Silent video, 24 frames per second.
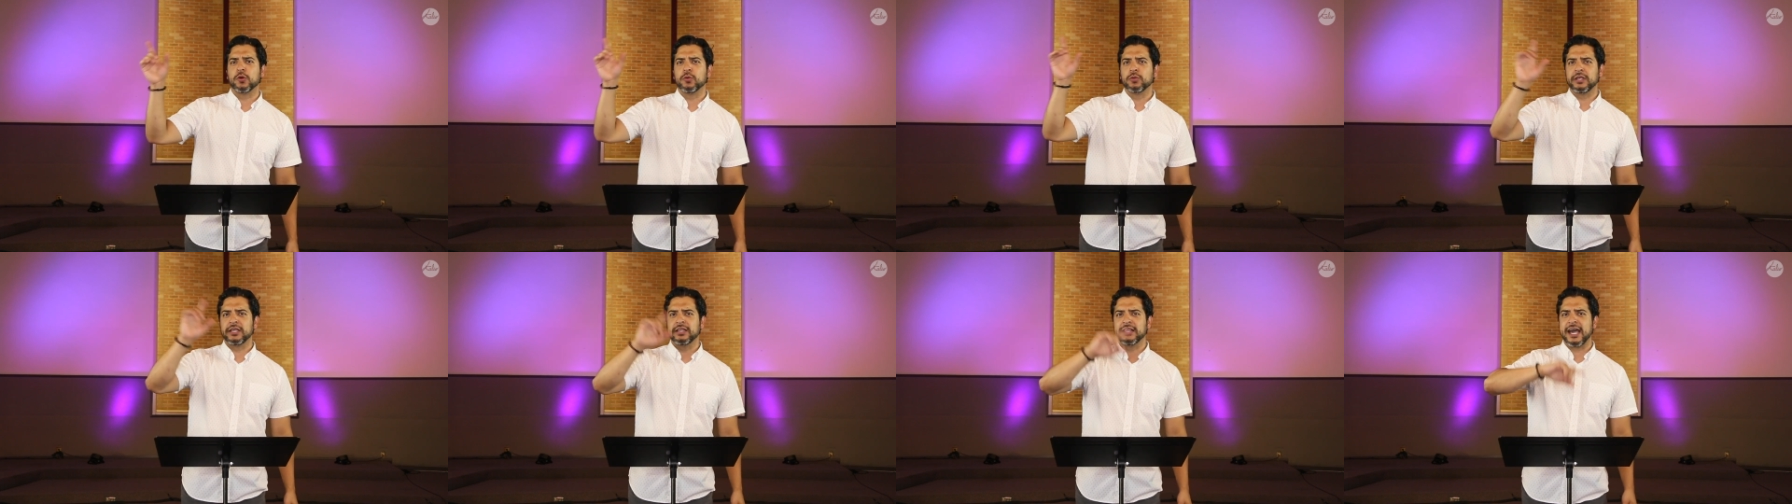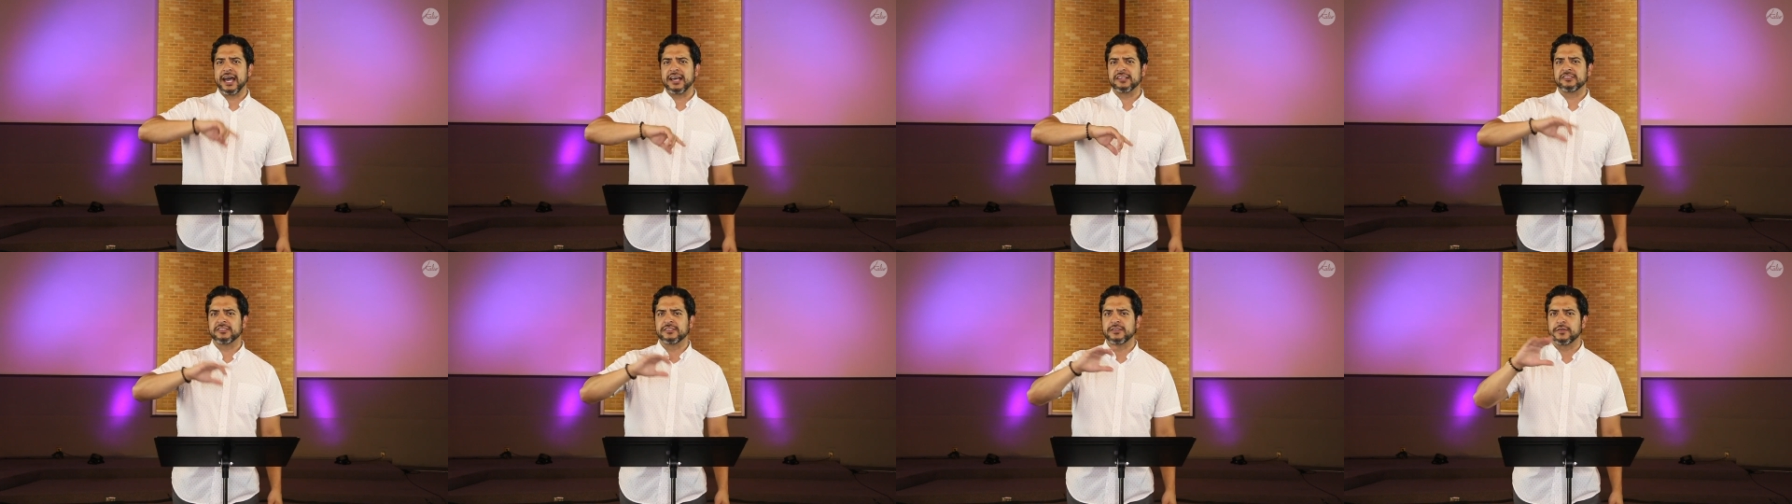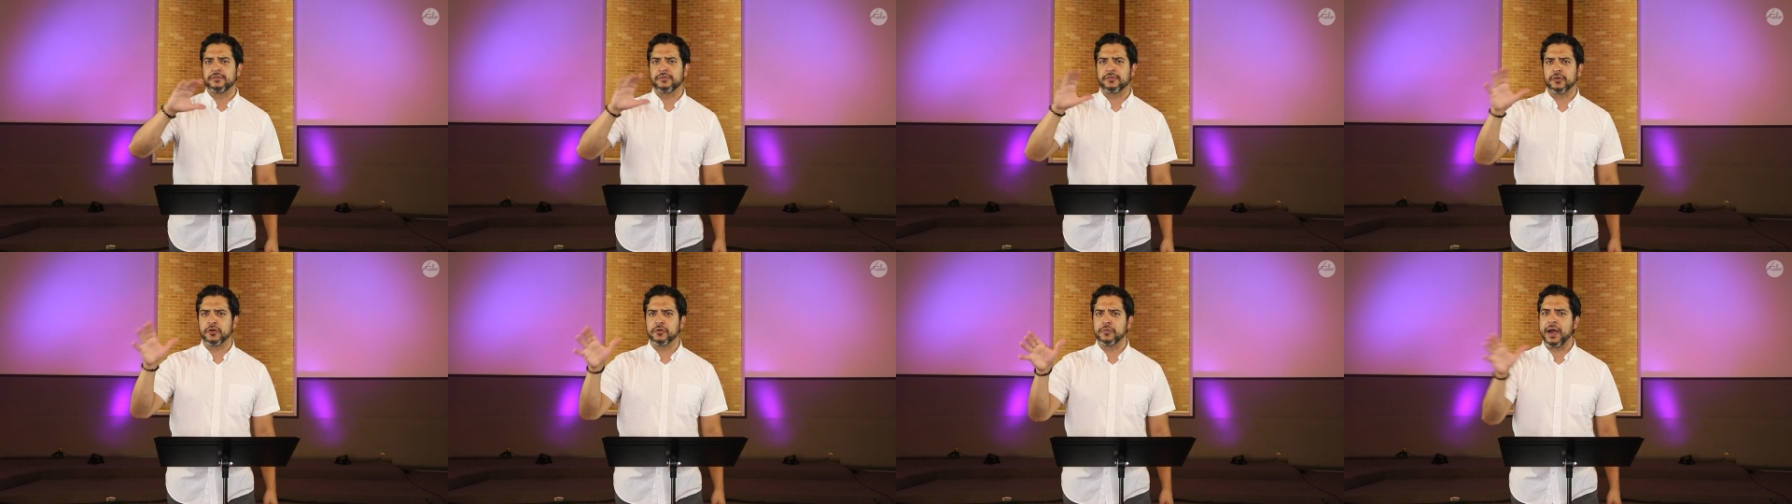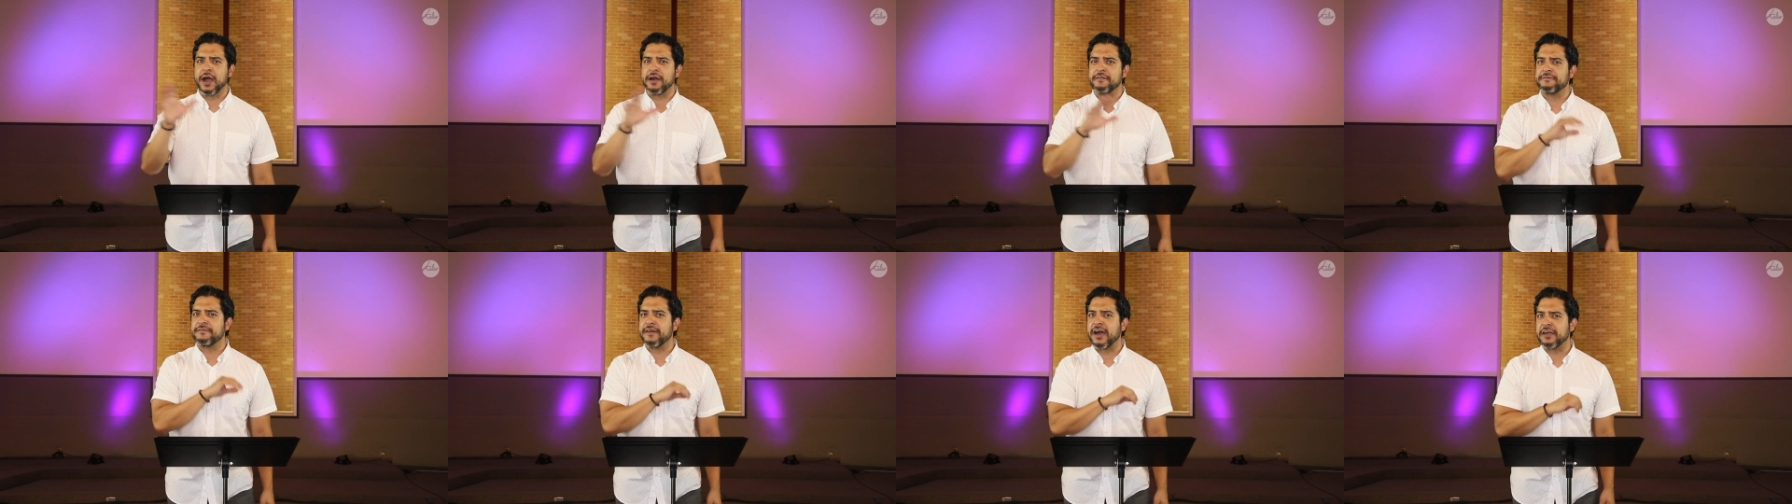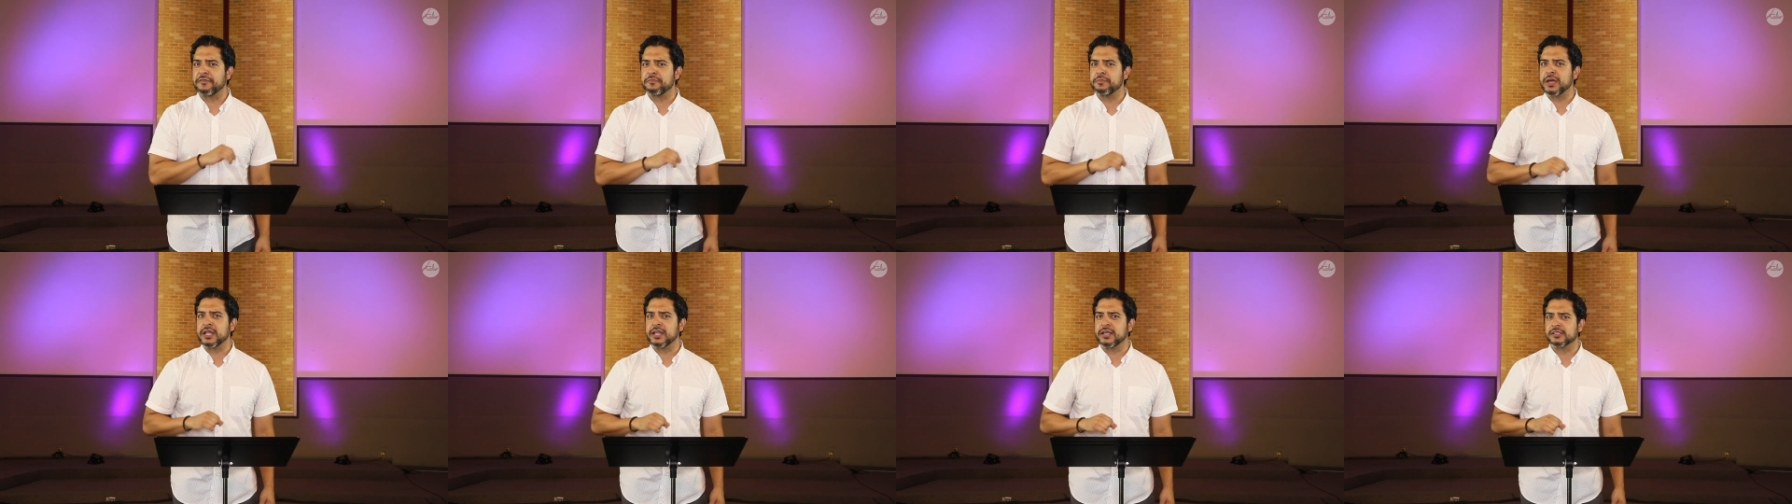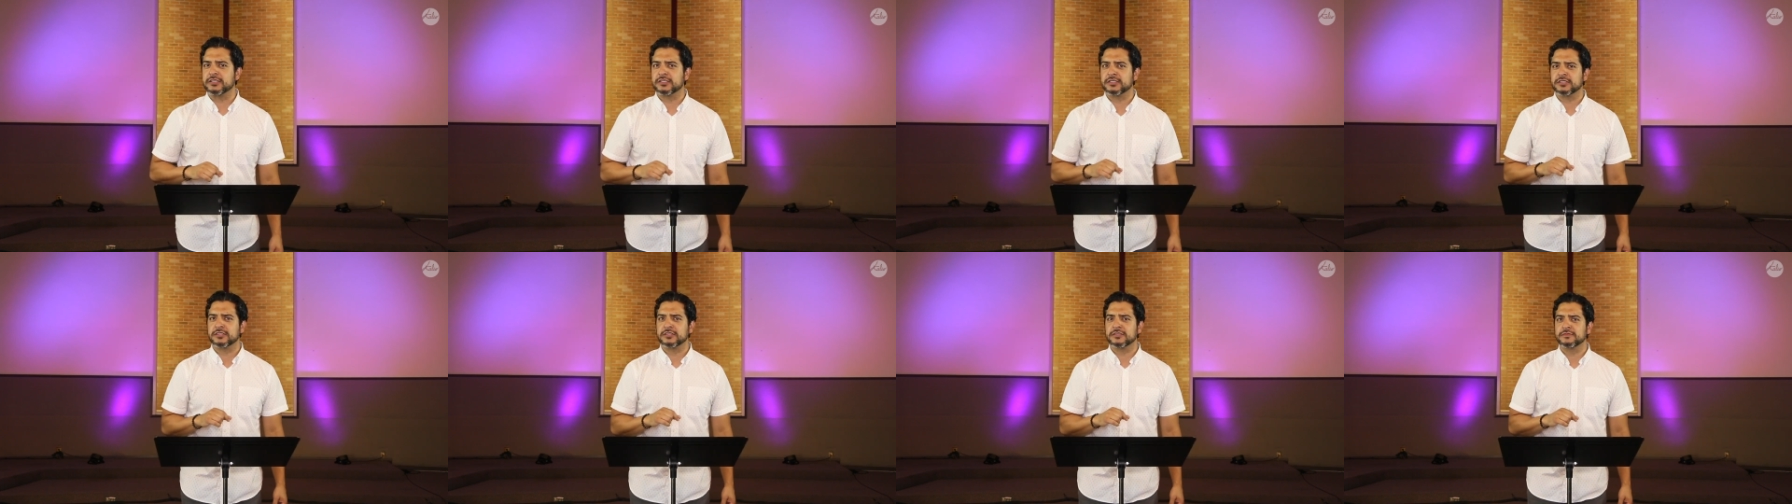only lasted for about five
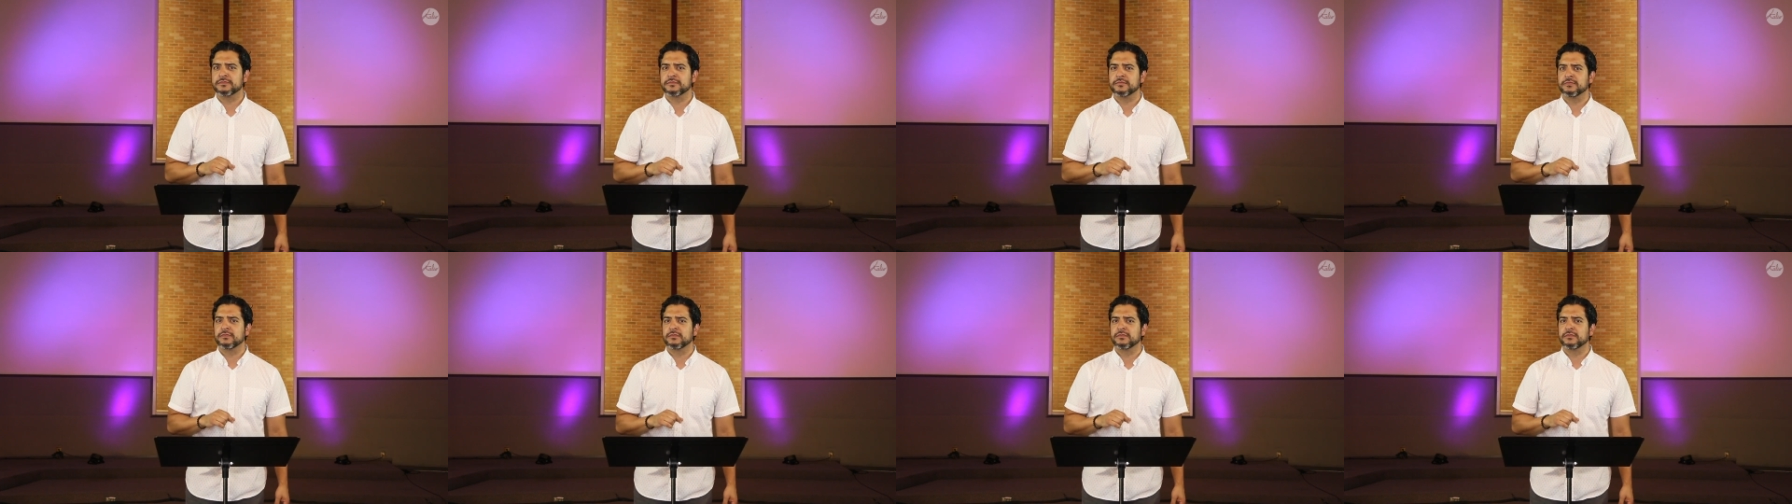minutes.